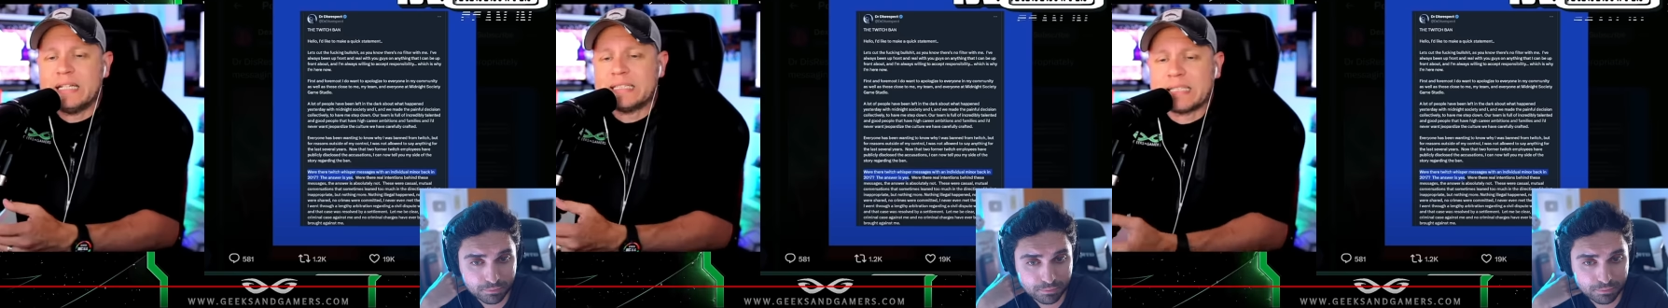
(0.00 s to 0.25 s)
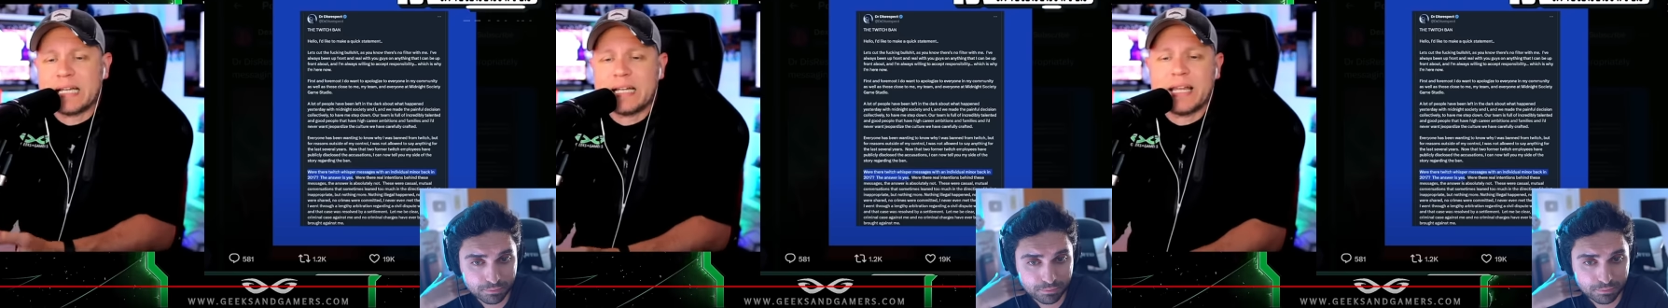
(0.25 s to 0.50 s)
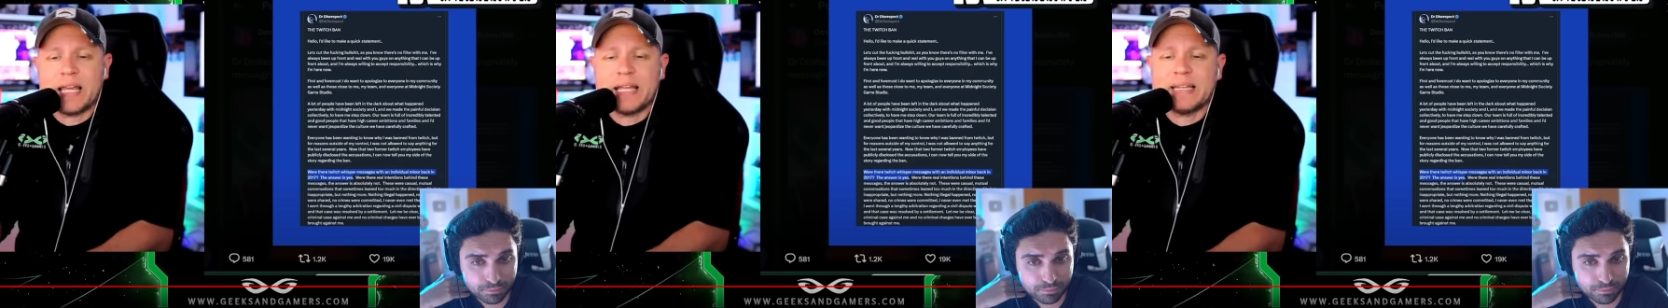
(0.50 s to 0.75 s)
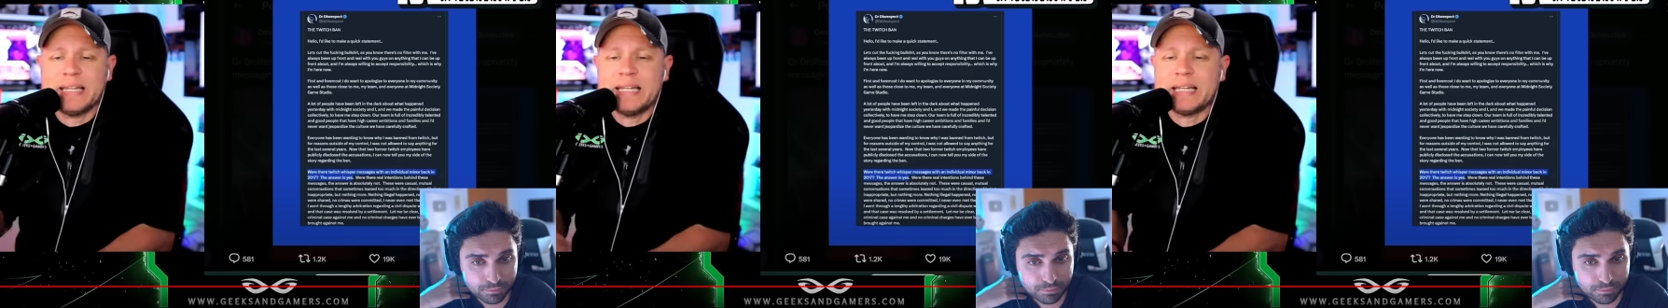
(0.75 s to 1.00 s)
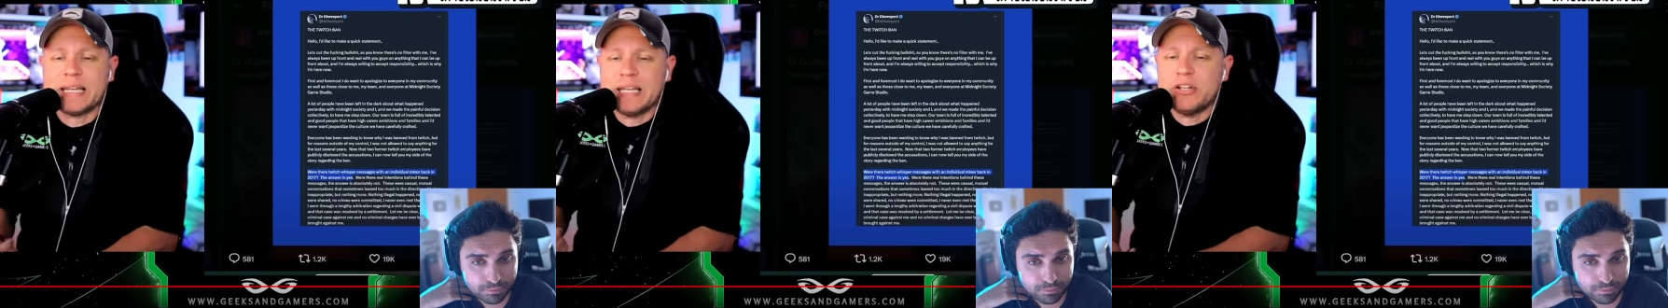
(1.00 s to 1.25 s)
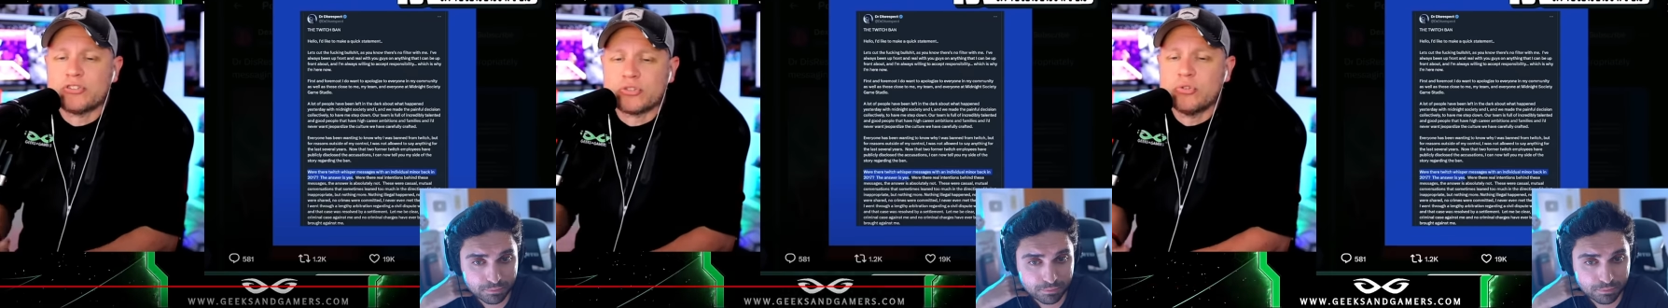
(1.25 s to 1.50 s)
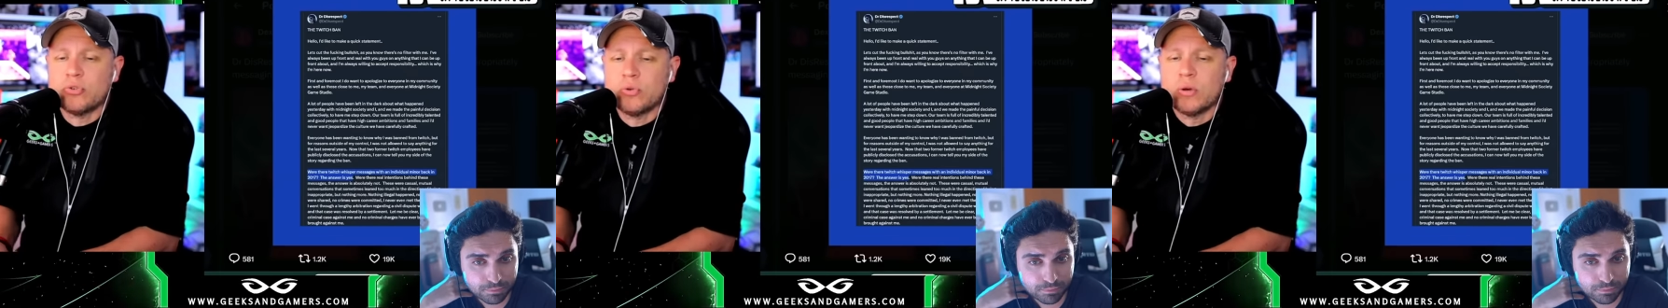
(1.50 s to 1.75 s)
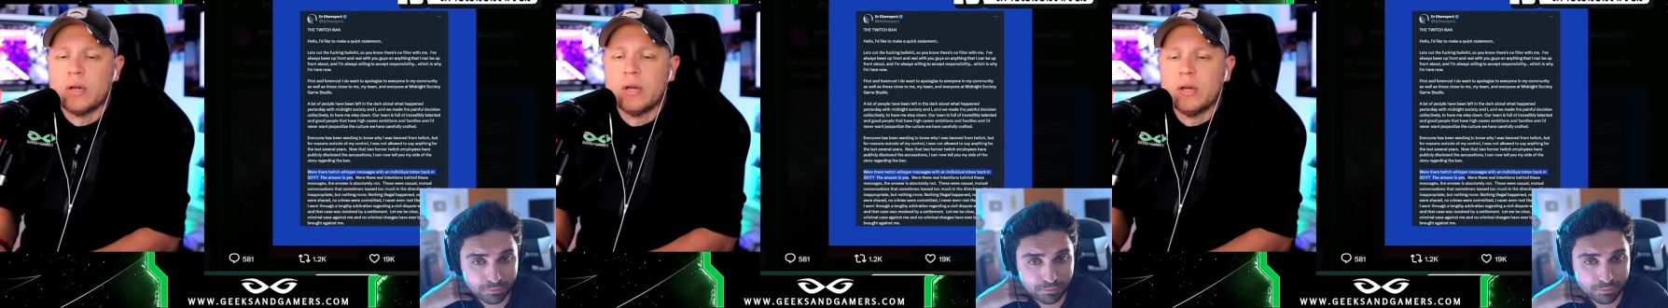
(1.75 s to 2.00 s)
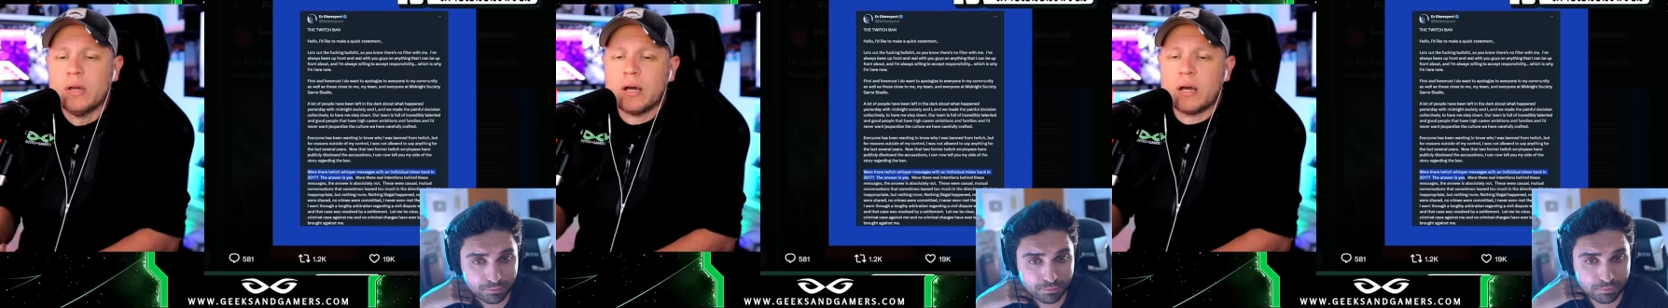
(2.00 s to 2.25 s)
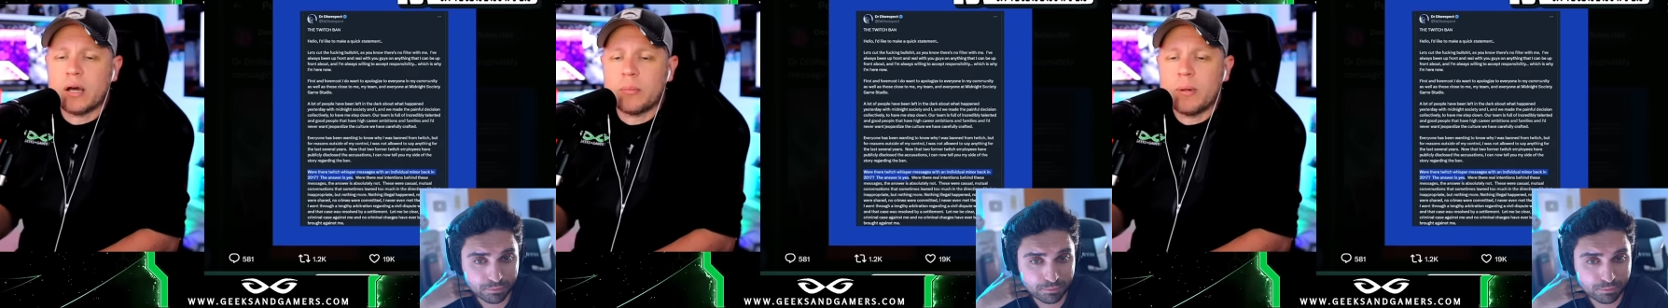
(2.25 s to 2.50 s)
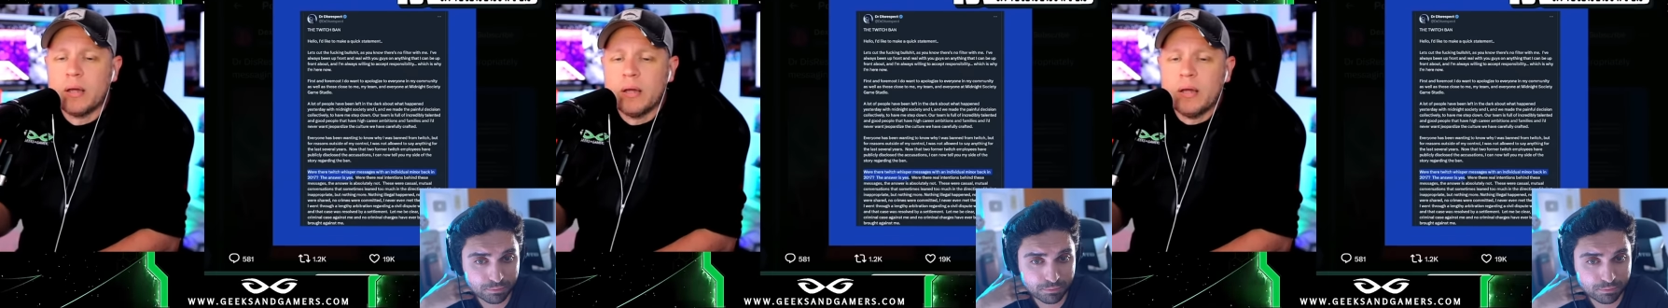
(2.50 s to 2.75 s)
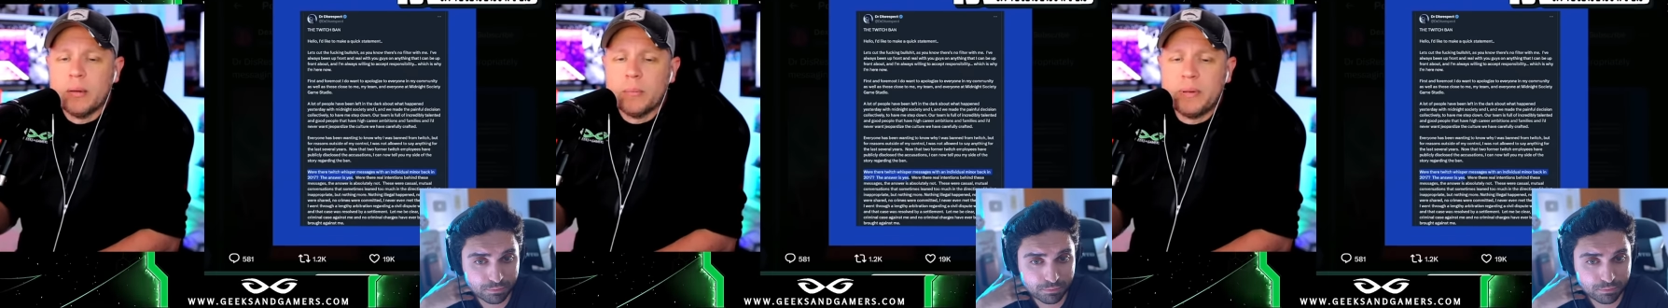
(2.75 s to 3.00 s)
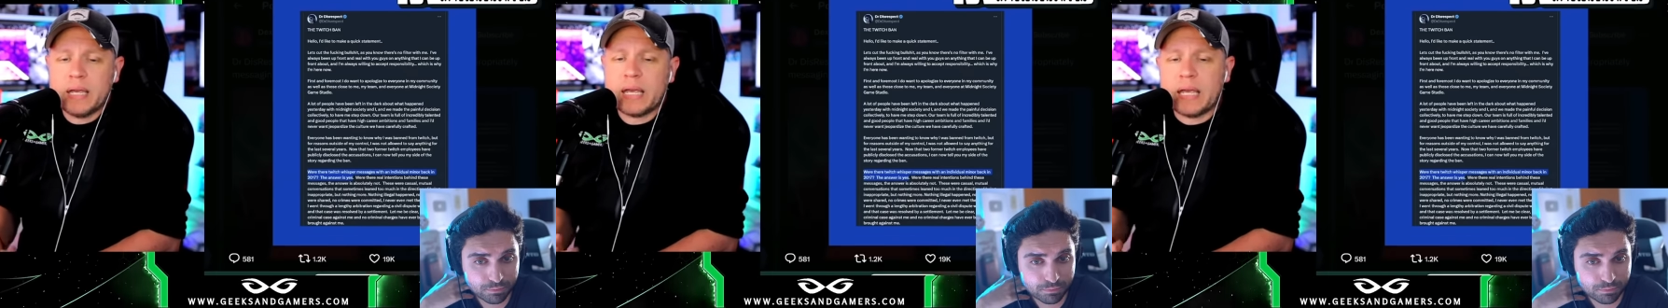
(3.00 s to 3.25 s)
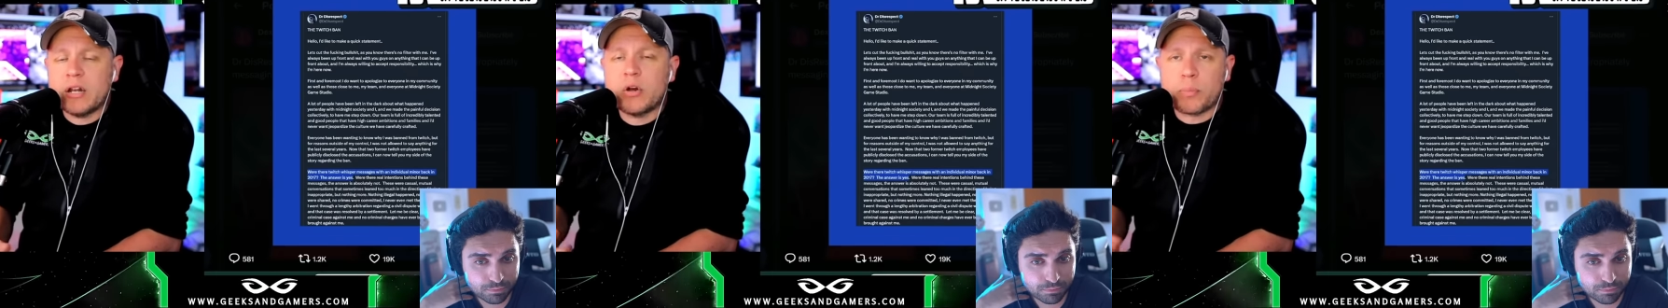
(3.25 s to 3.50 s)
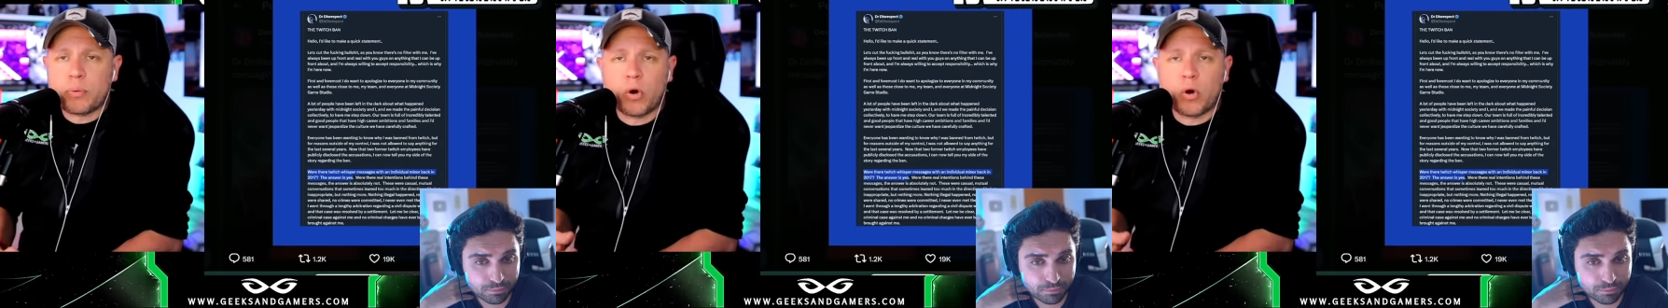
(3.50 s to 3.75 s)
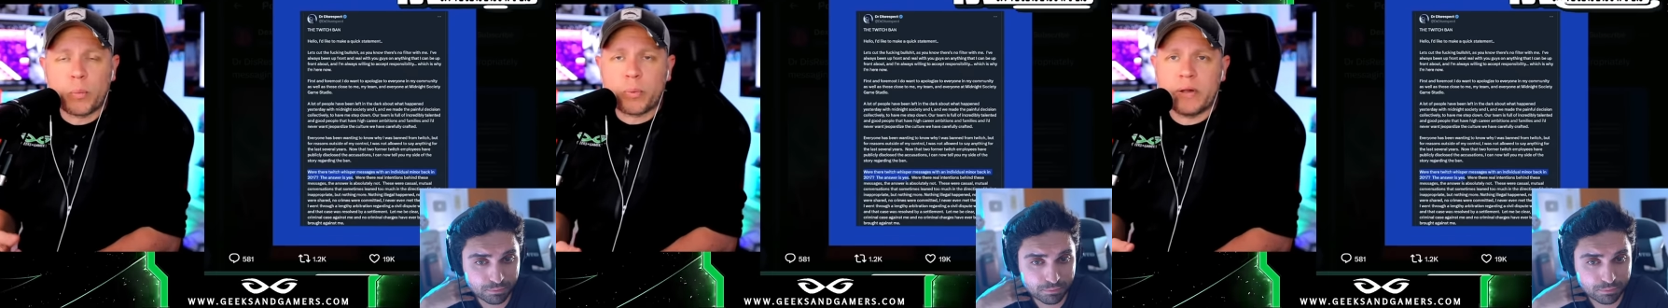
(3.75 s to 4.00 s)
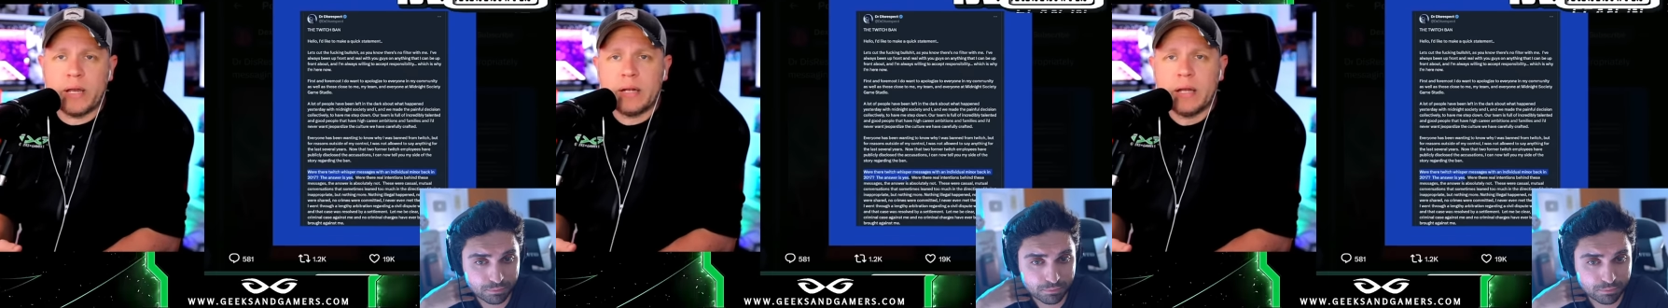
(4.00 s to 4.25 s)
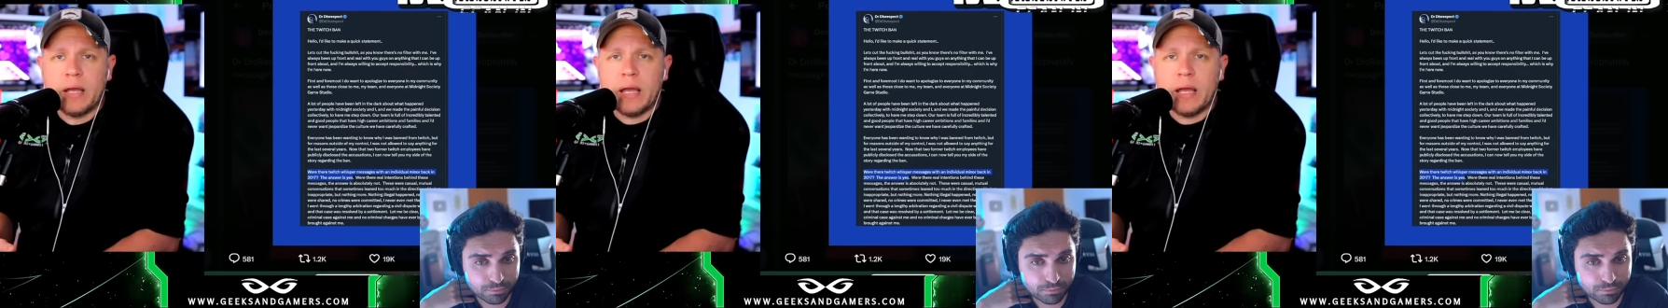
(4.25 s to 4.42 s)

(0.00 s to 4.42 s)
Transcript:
Speaker 1: he said that they leaned into um, being inappropriate.